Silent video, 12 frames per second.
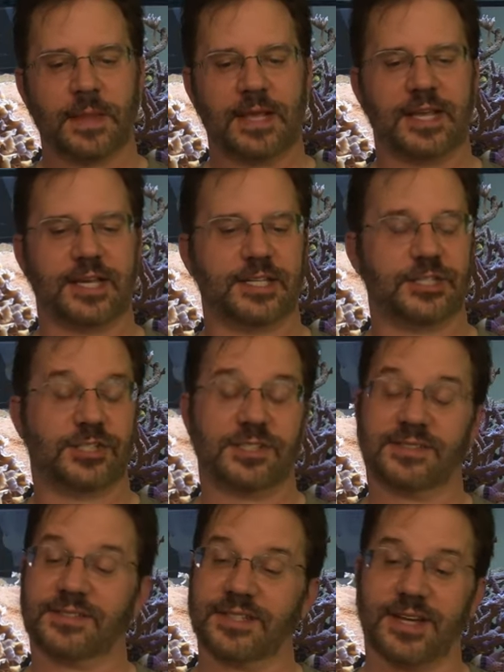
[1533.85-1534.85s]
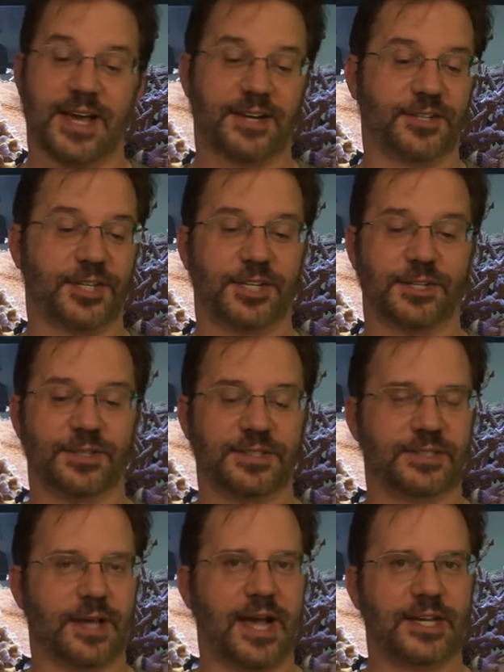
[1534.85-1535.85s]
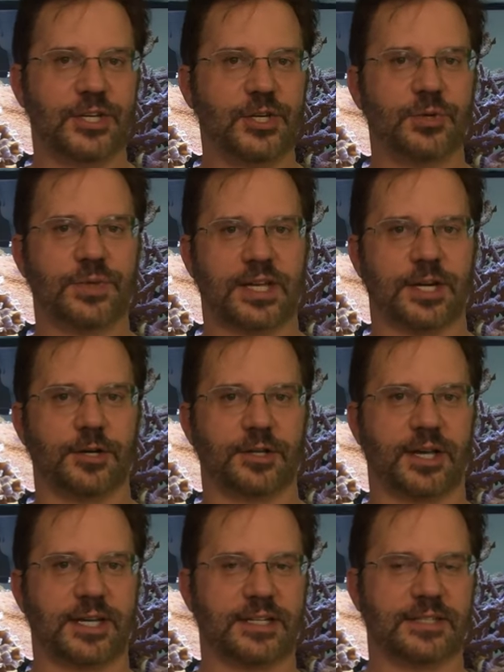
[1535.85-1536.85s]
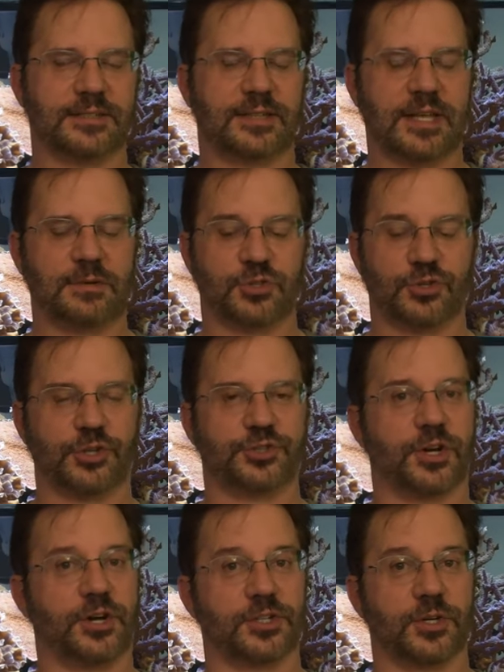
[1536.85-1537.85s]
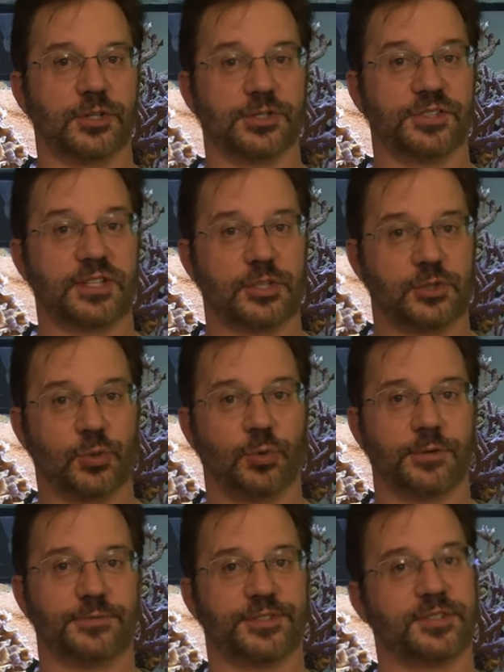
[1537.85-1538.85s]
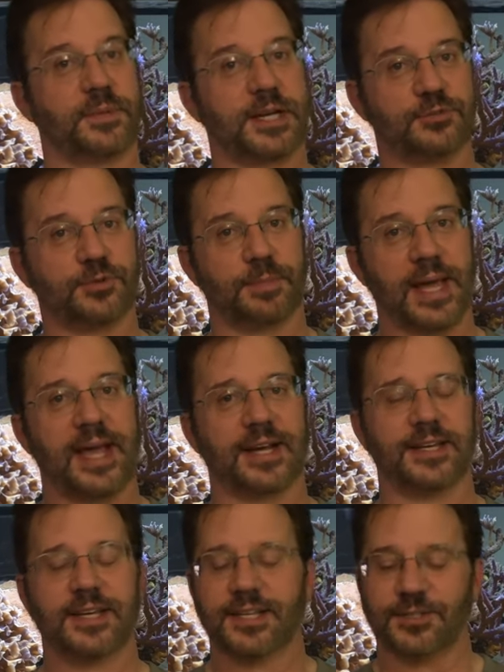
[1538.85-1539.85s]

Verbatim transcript: And she said, I don't know. And I knew that airline, they would charge you $100 at the door for some extra bag.